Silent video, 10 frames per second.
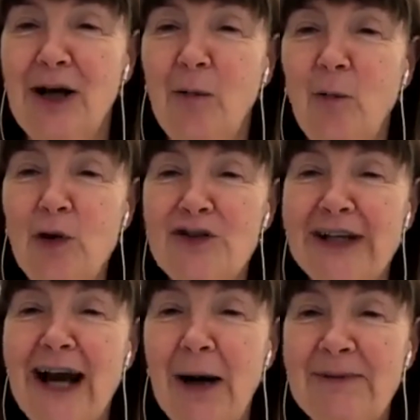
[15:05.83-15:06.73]

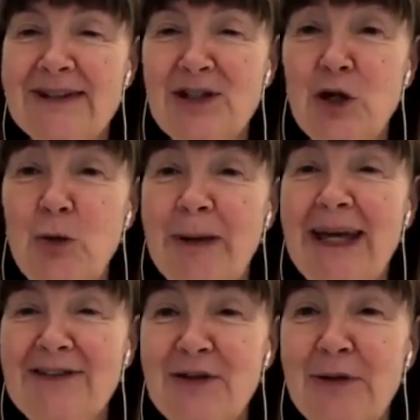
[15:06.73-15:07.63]
washing up just two
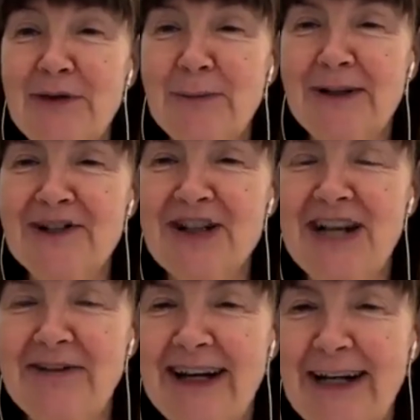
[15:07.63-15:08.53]
of them can
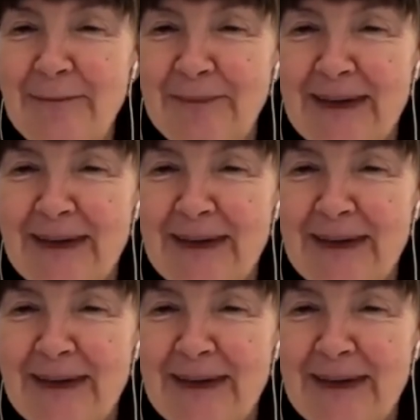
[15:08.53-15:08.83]
generate.